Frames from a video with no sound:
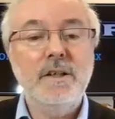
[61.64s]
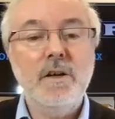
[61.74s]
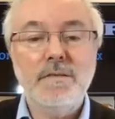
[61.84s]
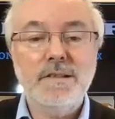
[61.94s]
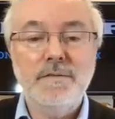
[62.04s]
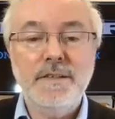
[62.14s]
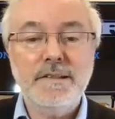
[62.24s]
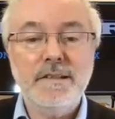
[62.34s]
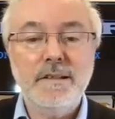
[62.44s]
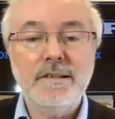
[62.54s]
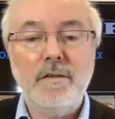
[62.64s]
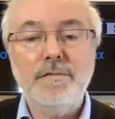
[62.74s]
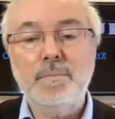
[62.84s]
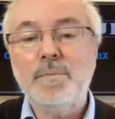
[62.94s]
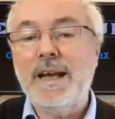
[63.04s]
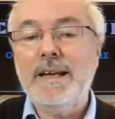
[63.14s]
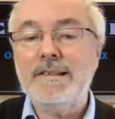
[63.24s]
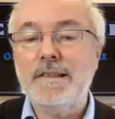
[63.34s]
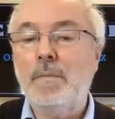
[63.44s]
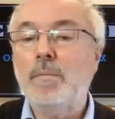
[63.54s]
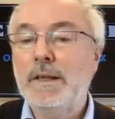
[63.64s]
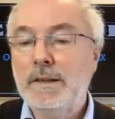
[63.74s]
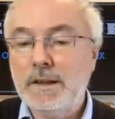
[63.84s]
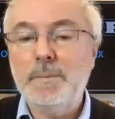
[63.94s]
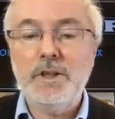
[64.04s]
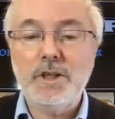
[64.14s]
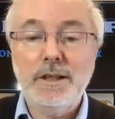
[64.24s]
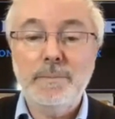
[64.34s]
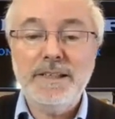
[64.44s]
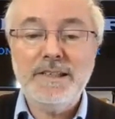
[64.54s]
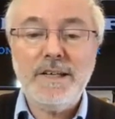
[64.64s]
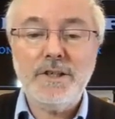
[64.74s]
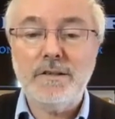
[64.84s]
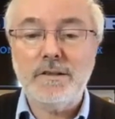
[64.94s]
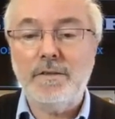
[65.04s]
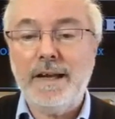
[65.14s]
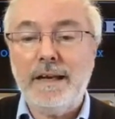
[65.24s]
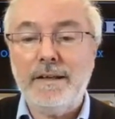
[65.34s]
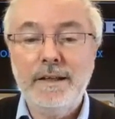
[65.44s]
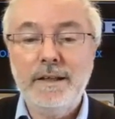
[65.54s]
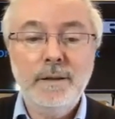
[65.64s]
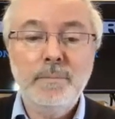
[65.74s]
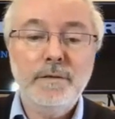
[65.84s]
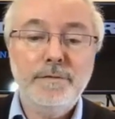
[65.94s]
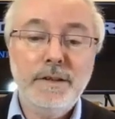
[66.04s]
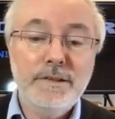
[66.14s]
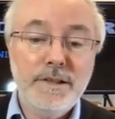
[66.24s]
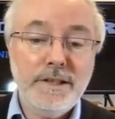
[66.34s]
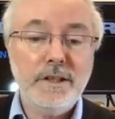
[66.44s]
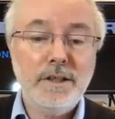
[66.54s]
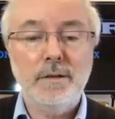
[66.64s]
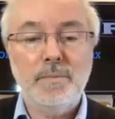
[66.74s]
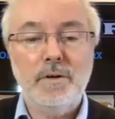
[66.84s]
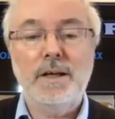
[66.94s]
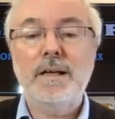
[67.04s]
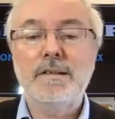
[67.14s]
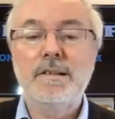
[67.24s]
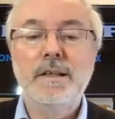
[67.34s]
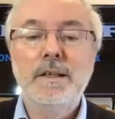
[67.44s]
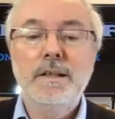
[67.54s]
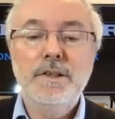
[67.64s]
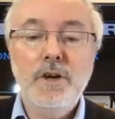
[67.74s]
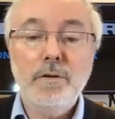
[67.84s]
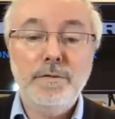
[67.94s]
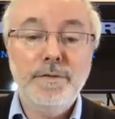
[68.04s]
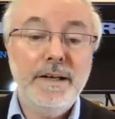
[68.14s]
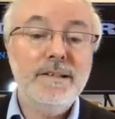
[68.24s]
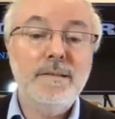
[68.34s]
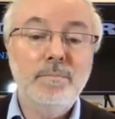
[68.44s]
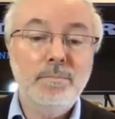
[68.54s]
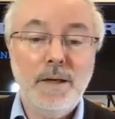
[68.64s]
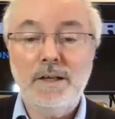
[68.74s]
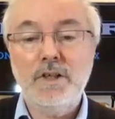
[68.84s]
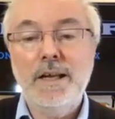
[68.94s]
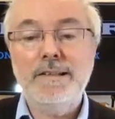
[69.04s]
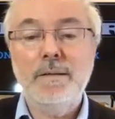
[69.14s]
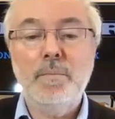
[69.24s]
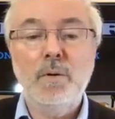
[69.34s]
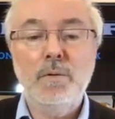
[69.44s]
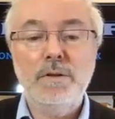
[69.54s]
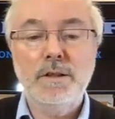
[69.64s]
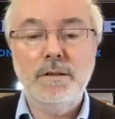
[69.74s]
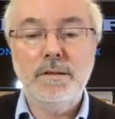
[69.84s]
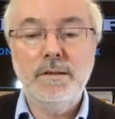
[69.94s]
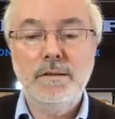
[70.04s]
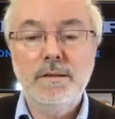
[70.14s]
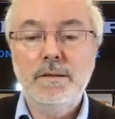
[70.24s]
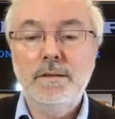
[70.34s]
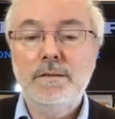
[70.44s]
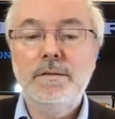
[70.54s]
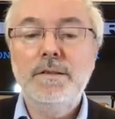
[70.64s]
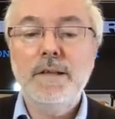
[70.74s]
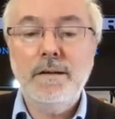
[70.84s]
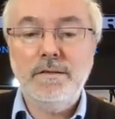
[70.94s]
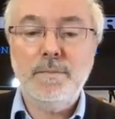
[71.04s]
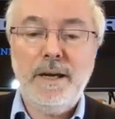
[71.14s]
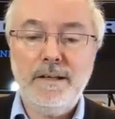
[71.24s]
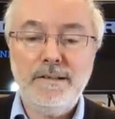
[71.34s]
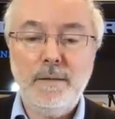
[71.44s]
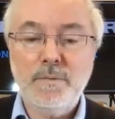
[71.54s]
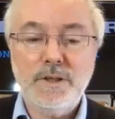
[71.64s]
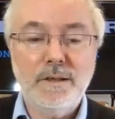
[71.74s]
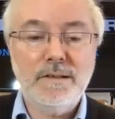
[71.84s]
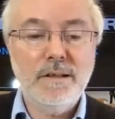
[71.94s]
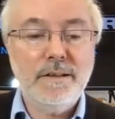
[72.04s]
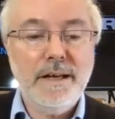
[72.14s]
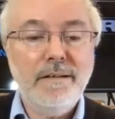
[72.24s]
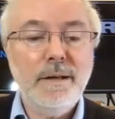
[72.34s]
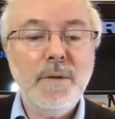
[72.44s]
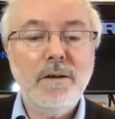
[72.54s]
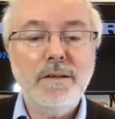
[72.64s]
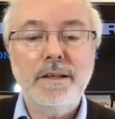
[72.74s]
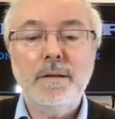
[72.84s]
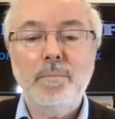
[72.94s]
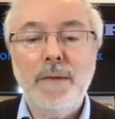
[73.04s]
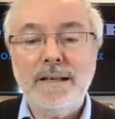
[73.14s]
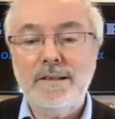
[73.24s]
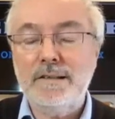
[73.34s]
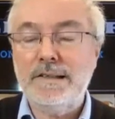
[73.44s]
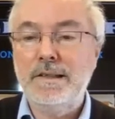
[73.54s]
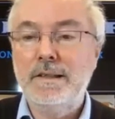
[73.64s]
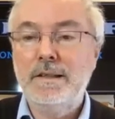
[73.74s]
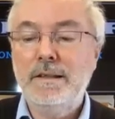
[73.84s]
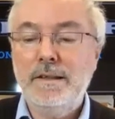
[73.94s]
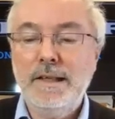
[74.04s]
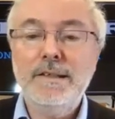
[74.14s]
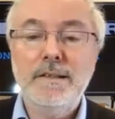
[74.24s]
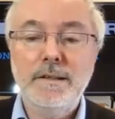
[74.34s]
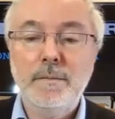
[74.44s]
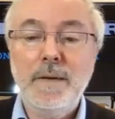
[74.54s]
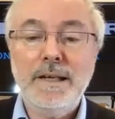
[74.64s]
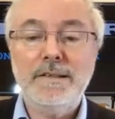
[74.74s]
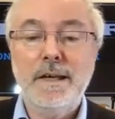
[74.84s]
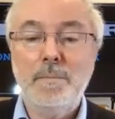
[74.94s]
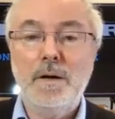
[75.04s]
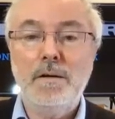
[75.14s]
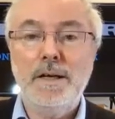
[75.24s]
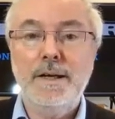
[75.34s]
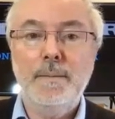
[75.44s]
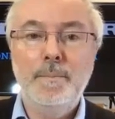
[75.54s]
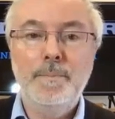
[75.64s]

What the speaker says: and costs of distance often place some commercial limitations on that. But for digital products, geography is much less important. Don't make assumptions that the only market that matters is the domestic market.